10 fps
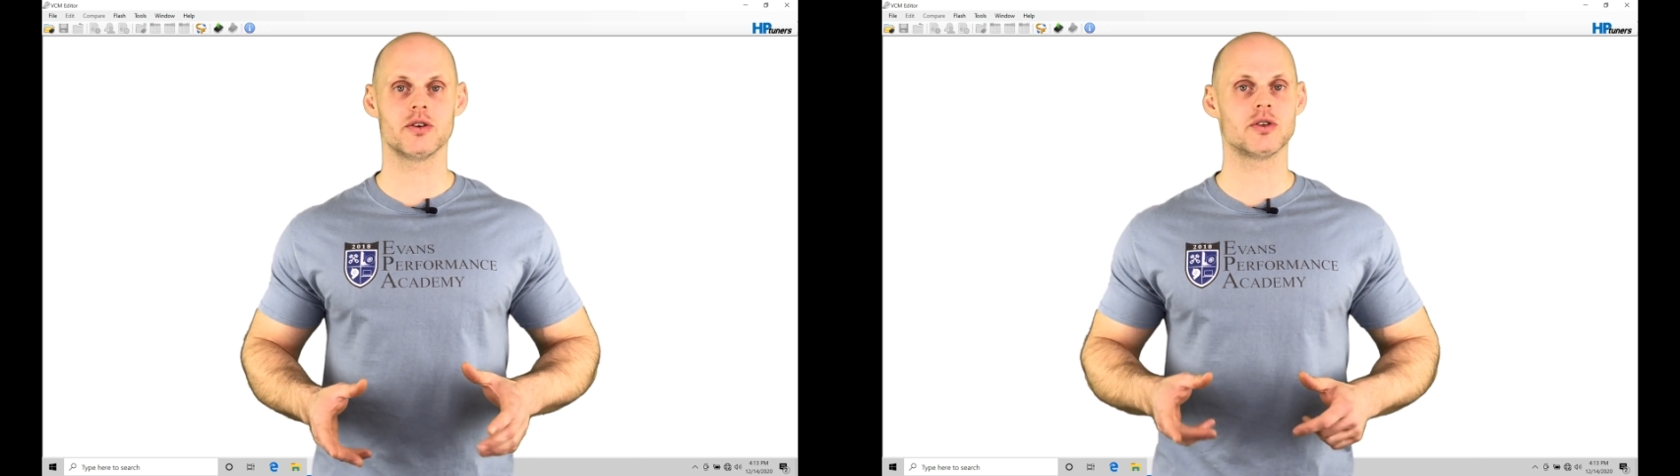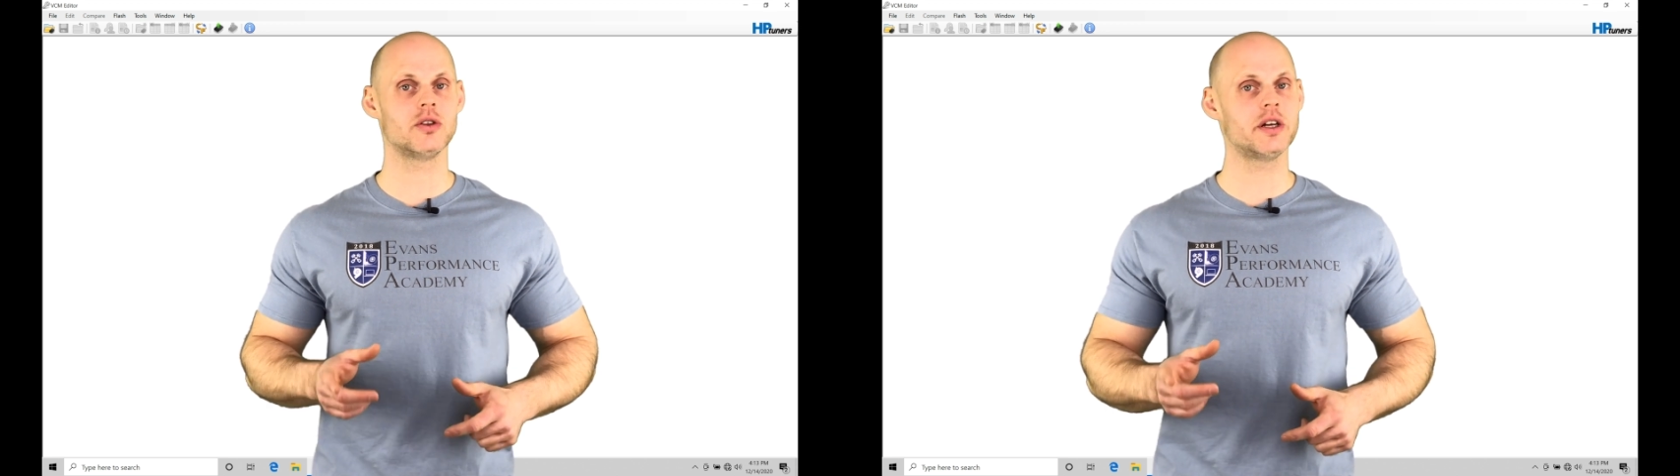
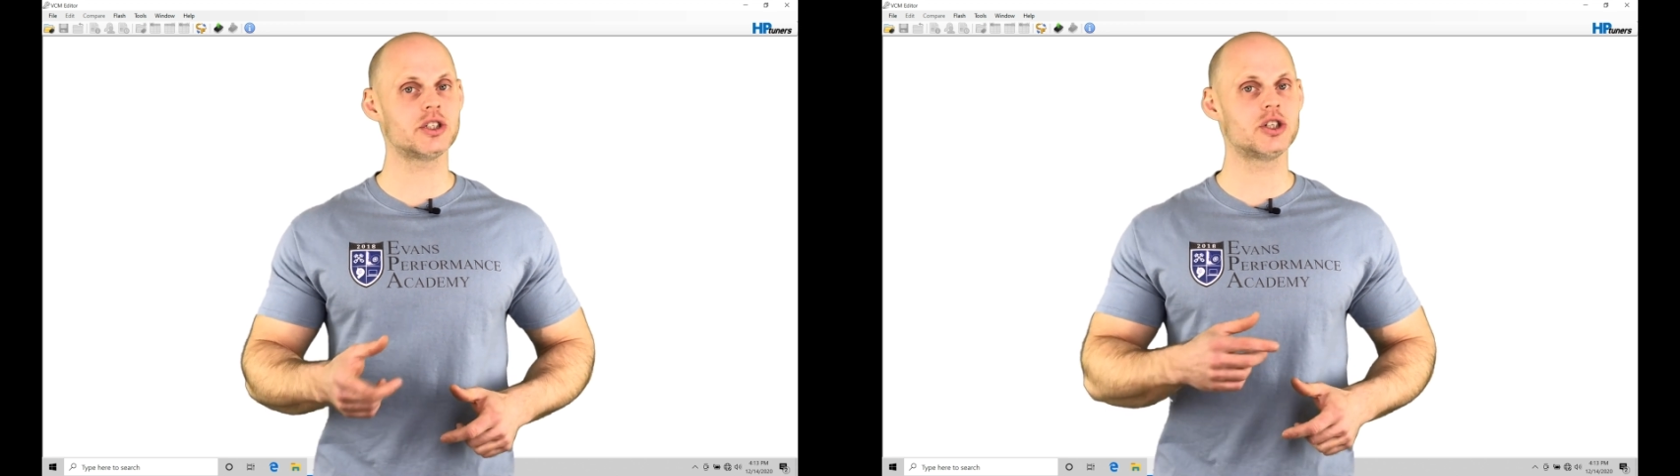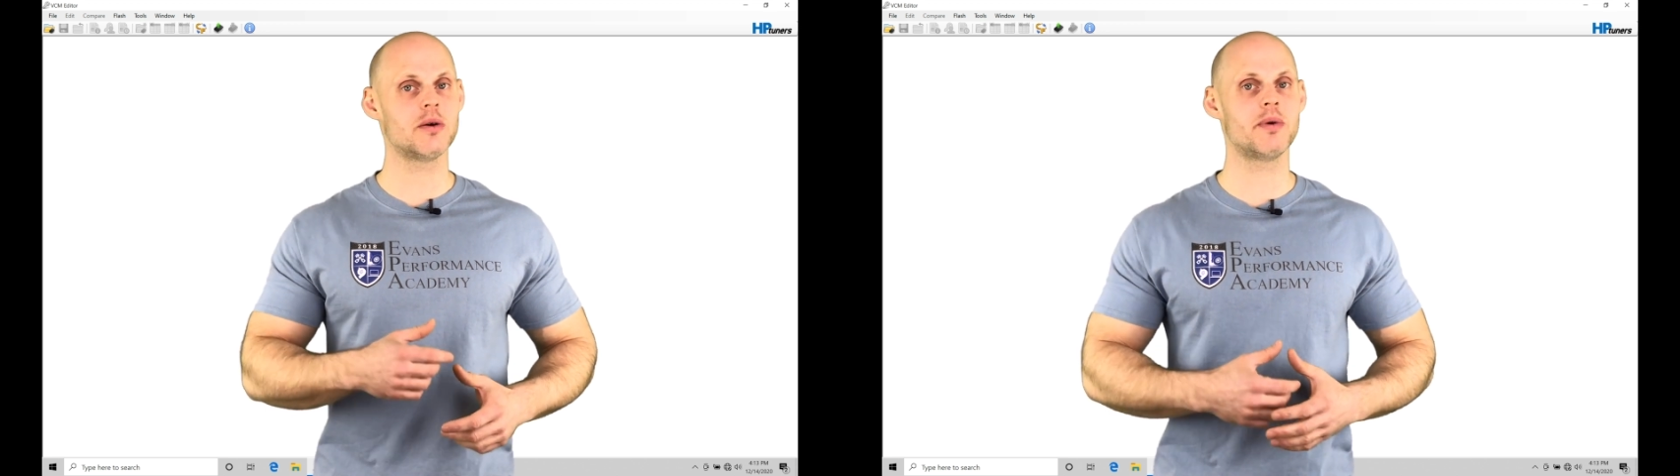so
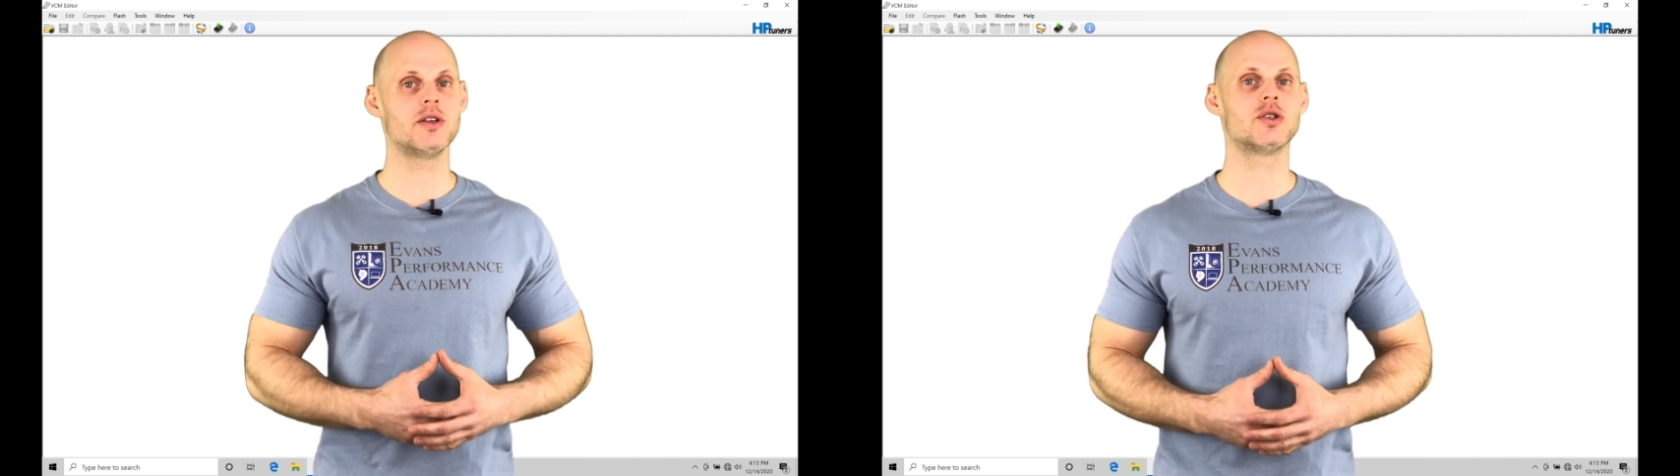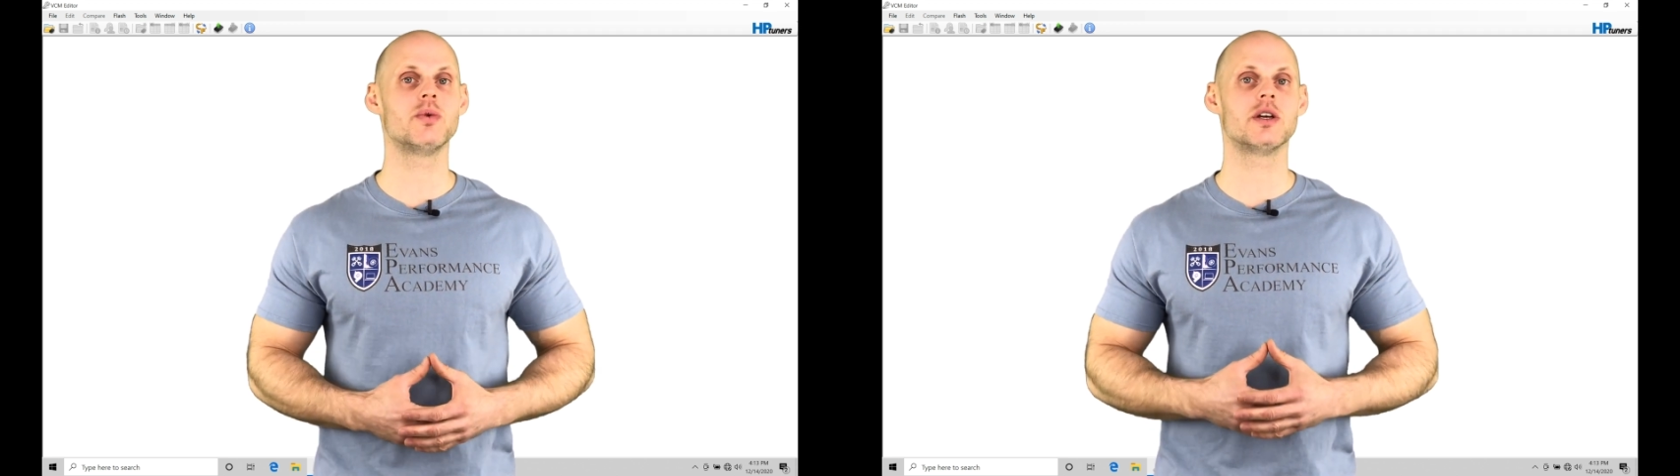let's jump
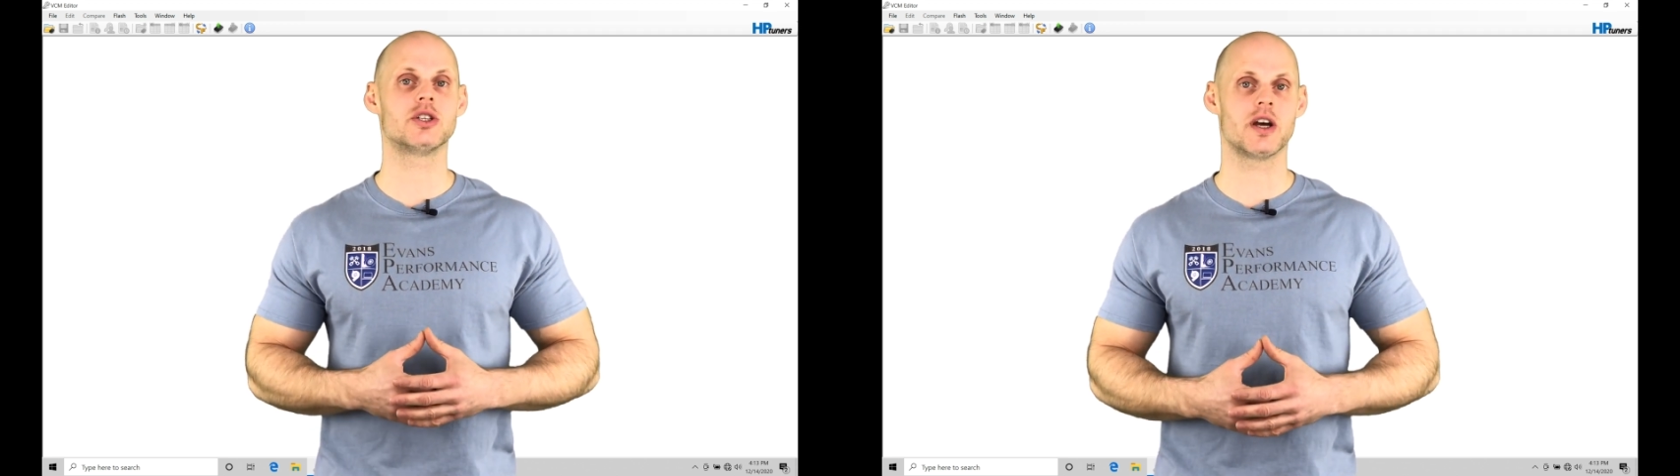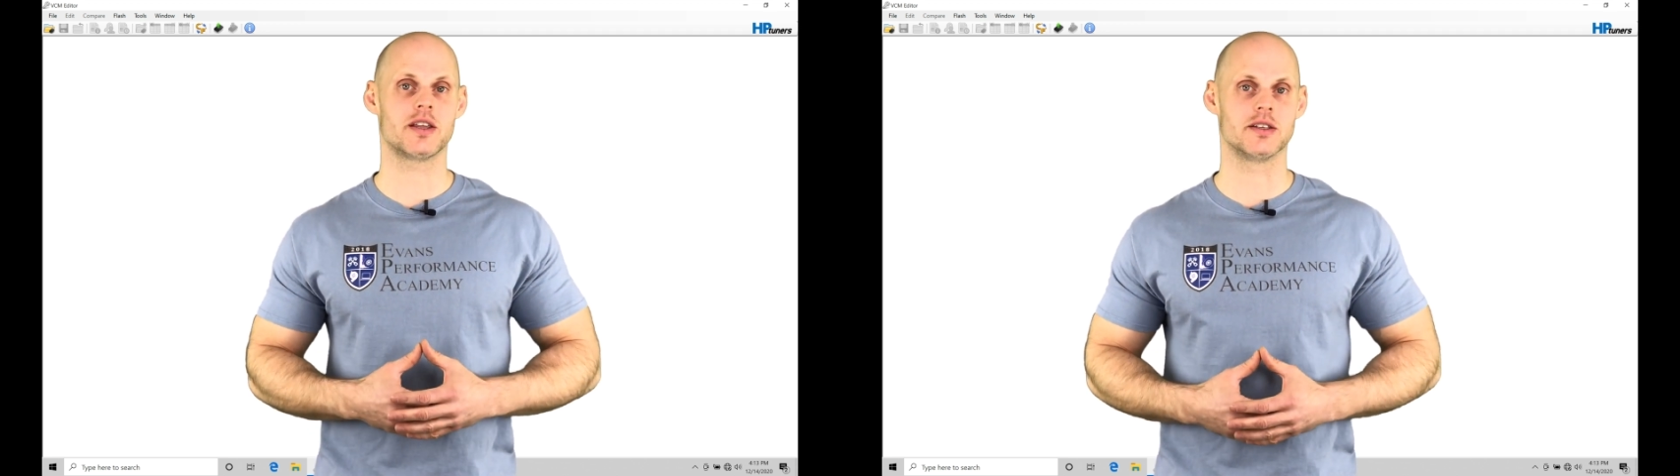in so we can
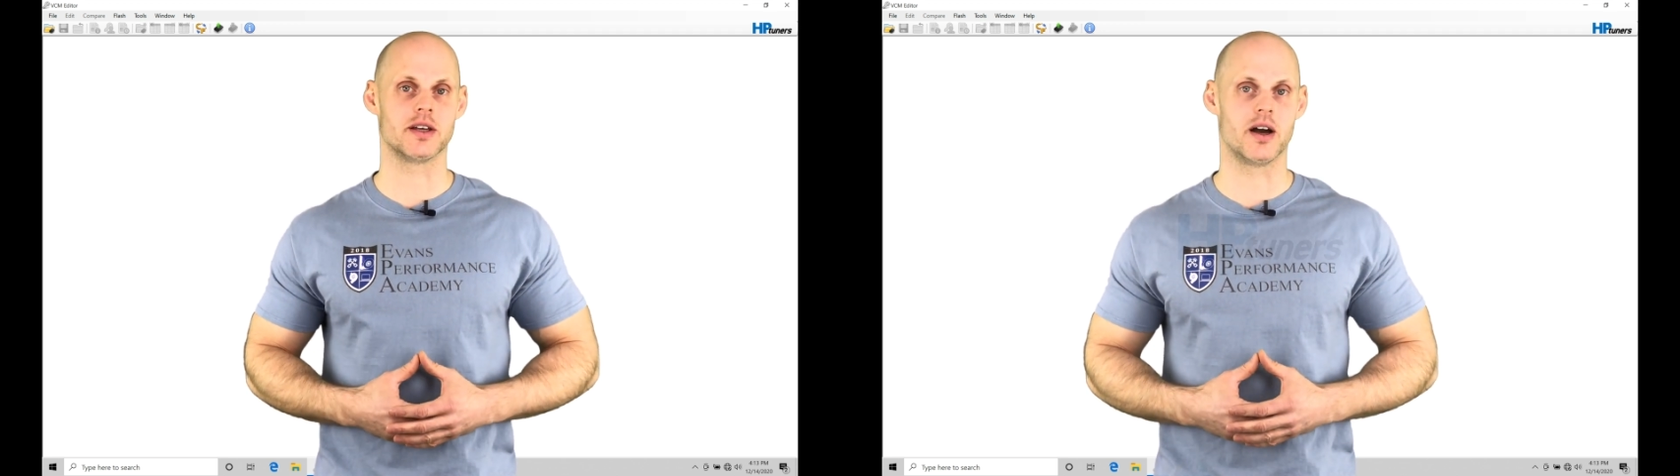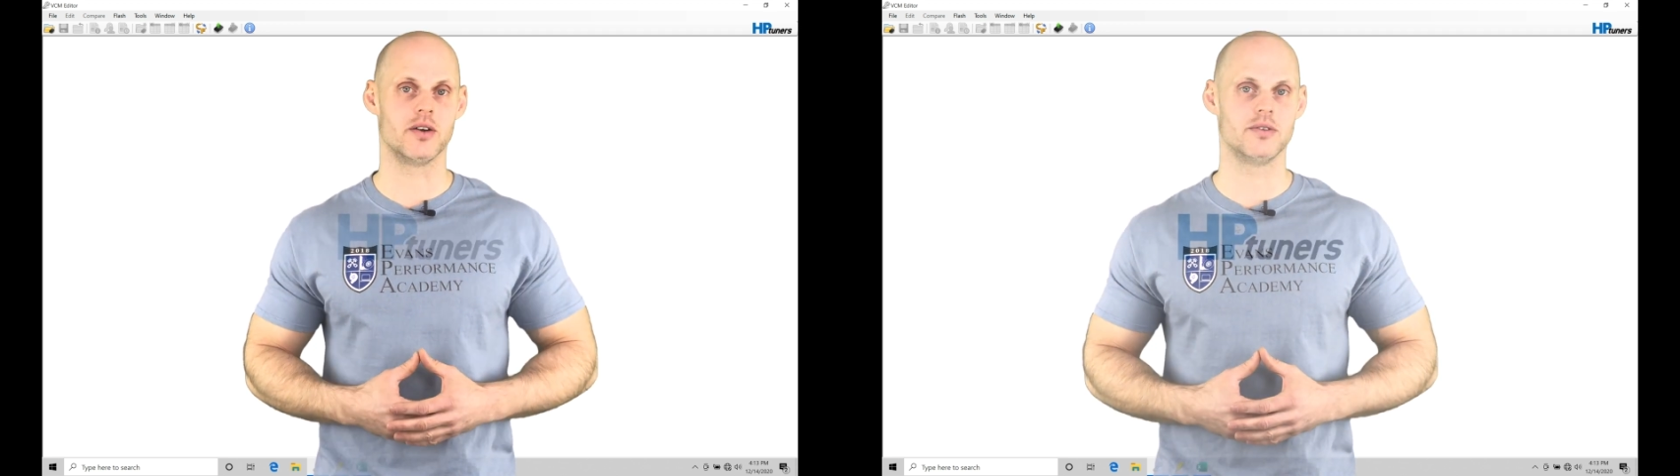check this
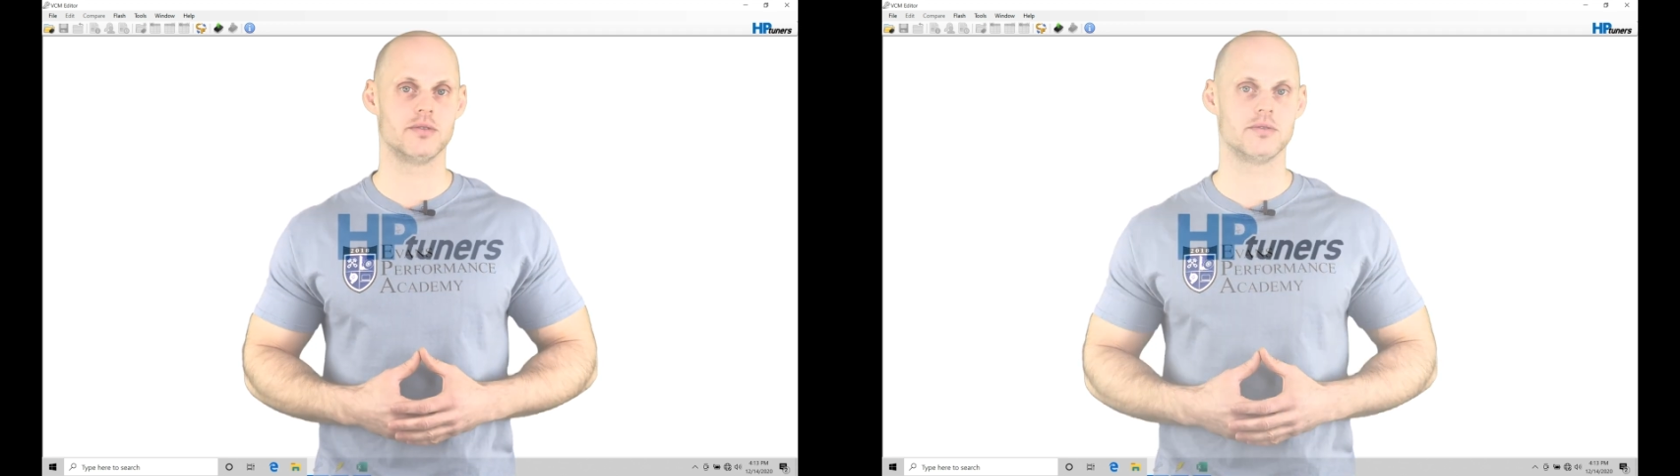out.